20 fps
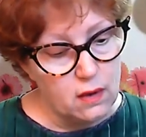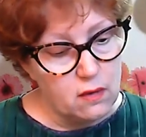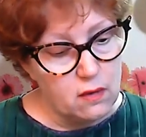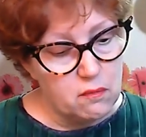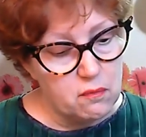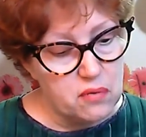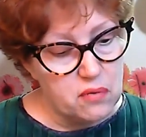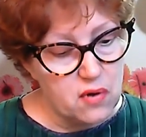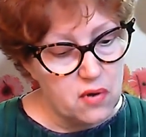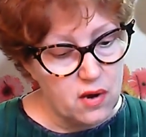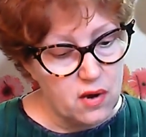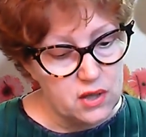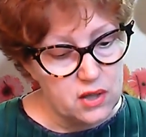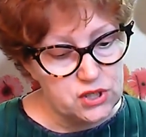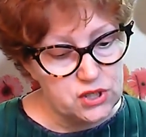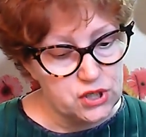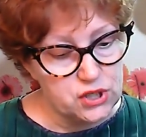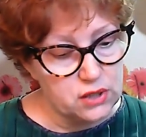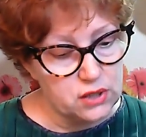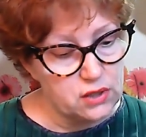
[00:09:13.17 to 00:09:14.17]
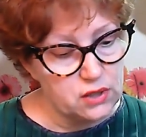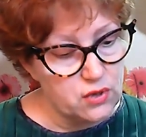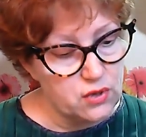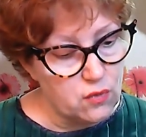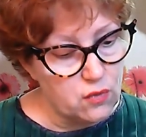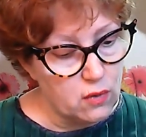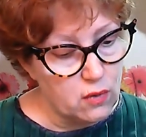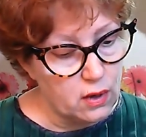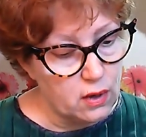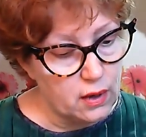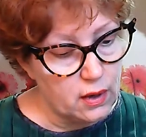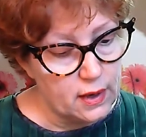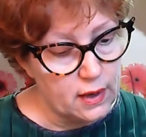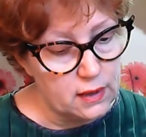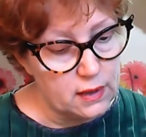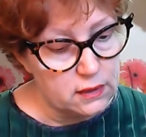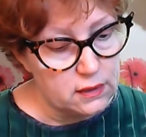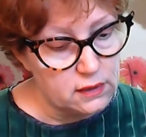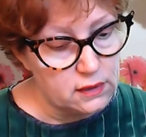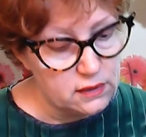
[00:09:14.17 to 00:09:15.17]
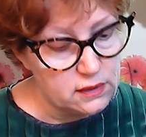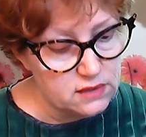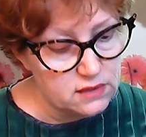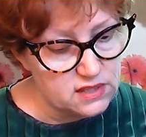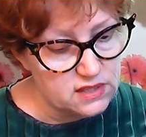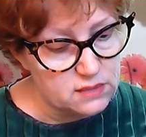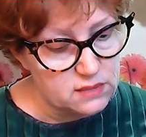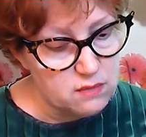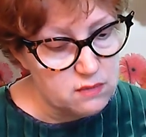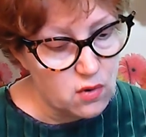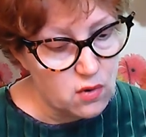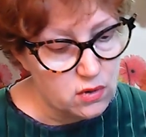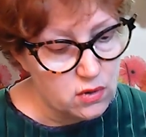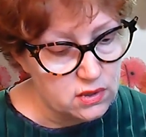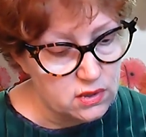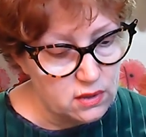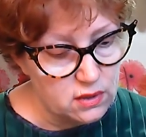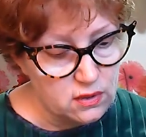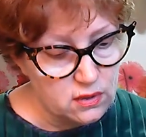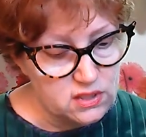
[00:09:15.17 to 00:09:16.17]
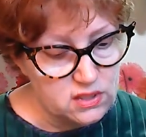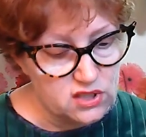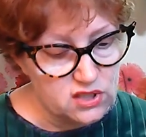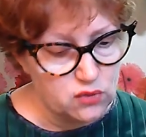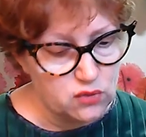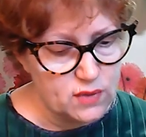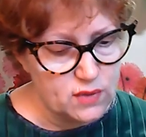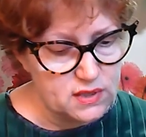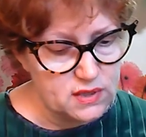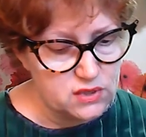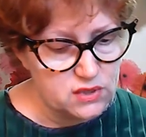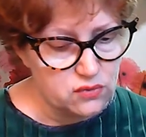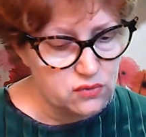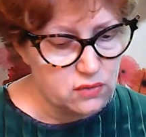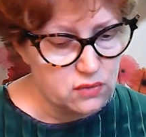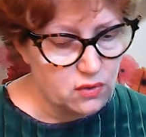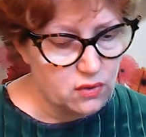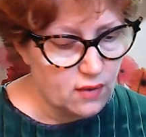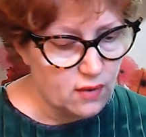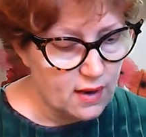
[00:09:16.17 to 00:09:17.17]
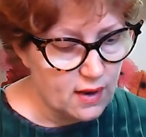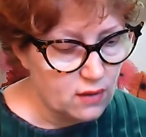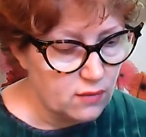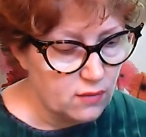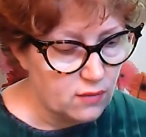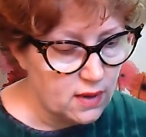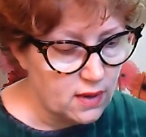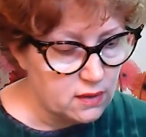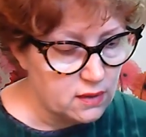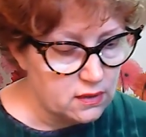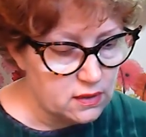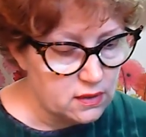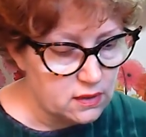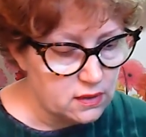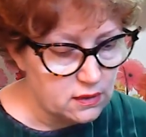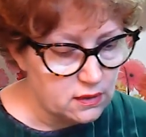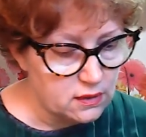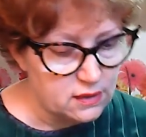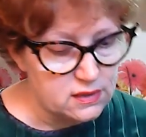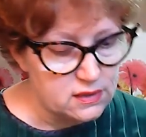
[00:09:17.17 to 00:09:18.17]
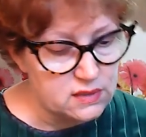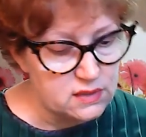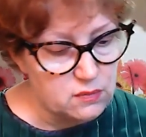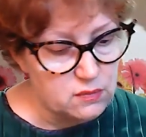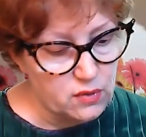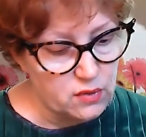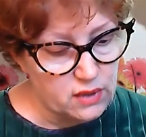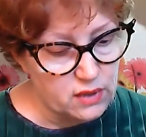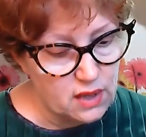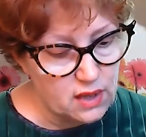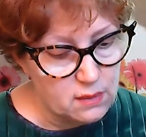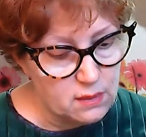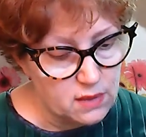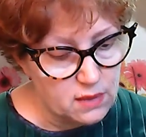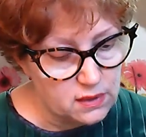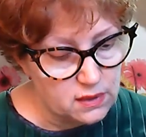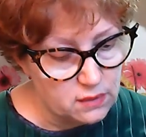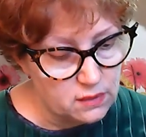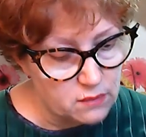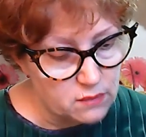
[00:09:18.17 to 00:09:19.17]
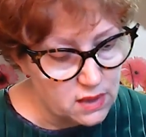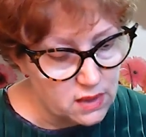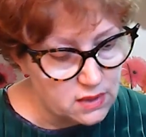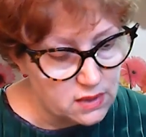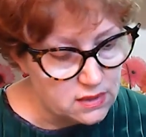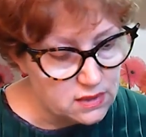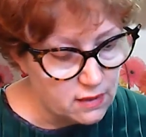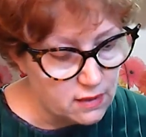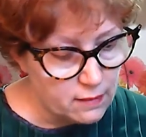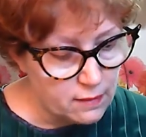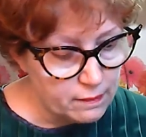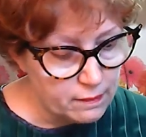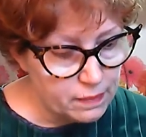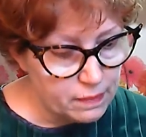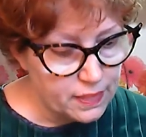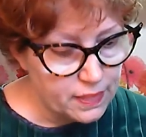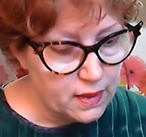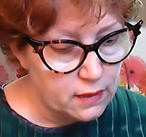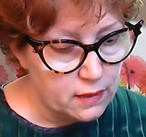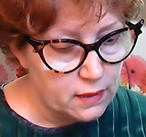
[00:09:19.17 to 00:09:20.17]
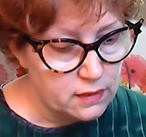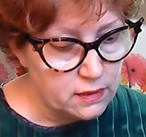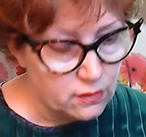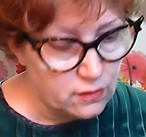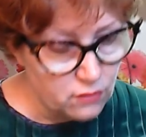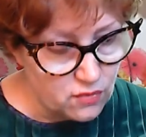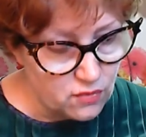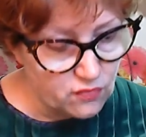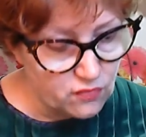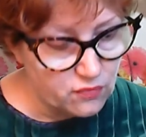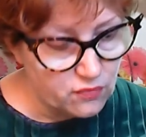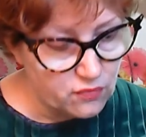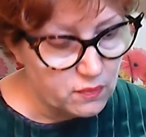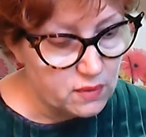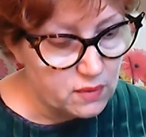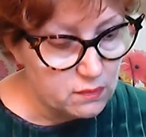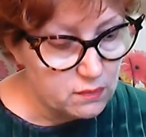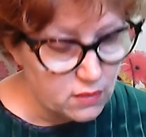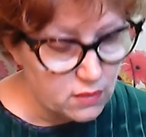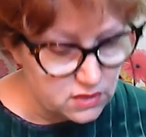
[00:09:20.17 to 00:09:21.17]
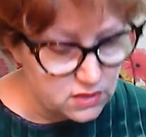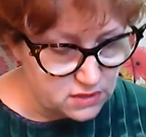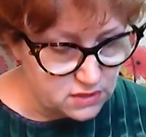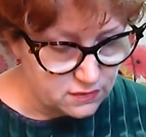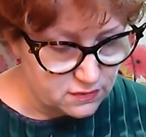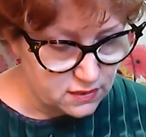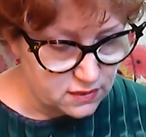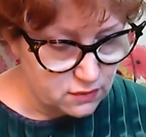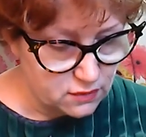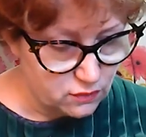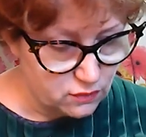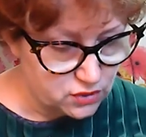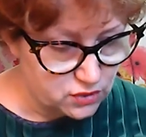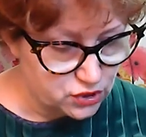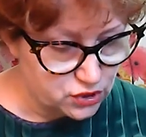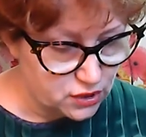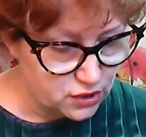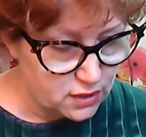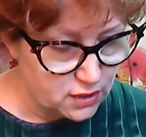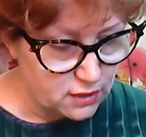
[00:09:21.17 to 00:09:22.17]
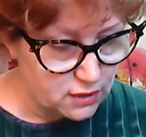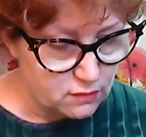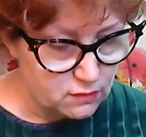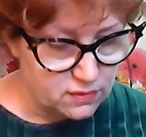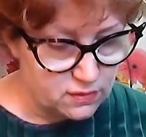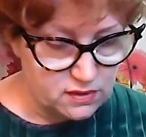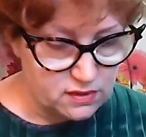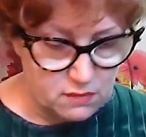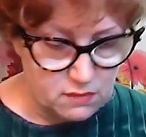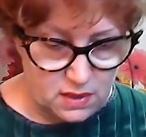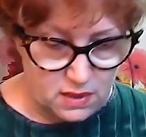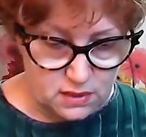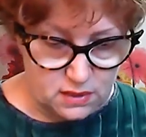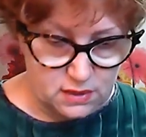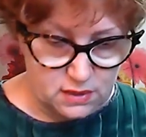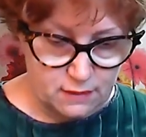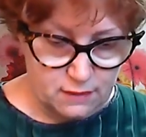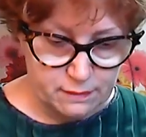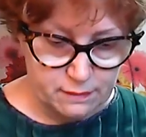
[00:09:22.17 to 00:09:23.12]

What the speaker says: Pa shut the door, and a little smoke squeezed through the crack around it, and a little smoke came out the roof, but most of it was shut in with the meat.